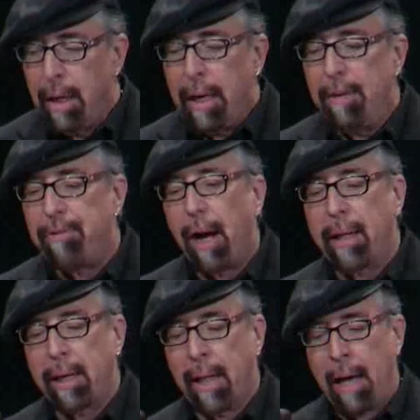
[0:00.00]
he
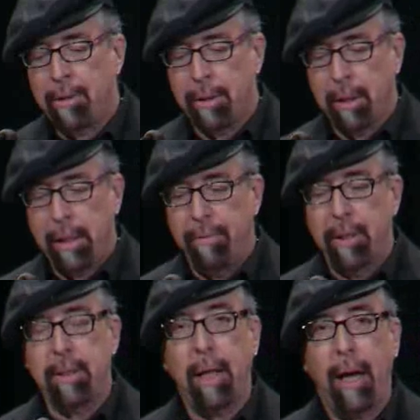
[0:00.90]
finally allows her to leave the
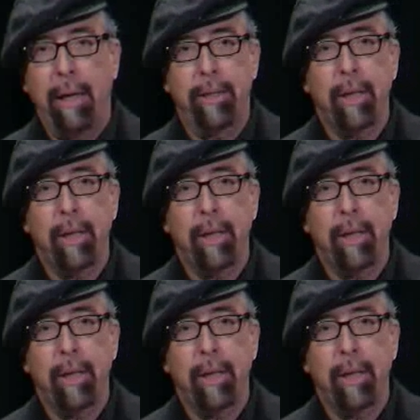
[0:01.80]
stage.